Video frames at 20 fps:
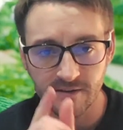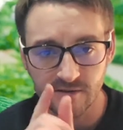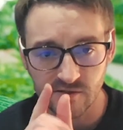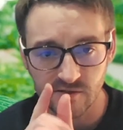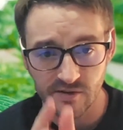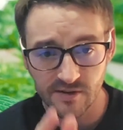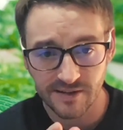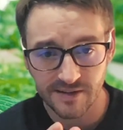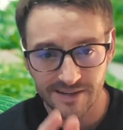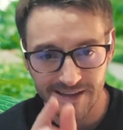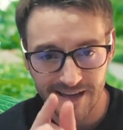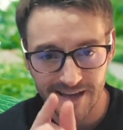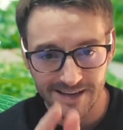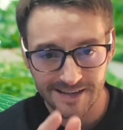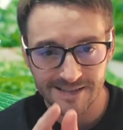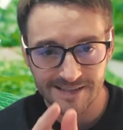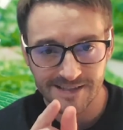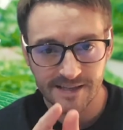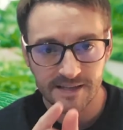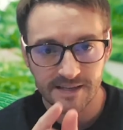Those are the
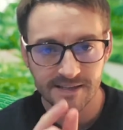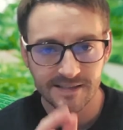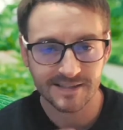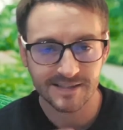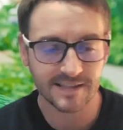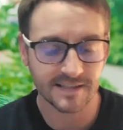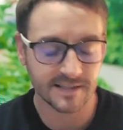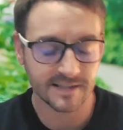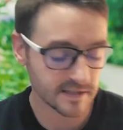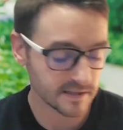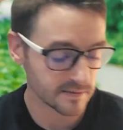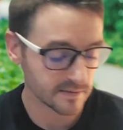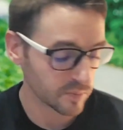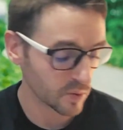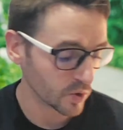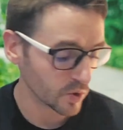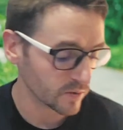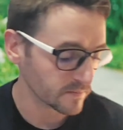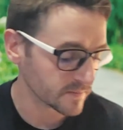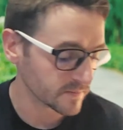next season's
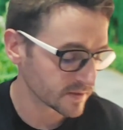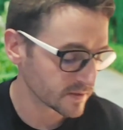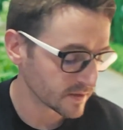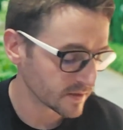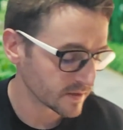blooms.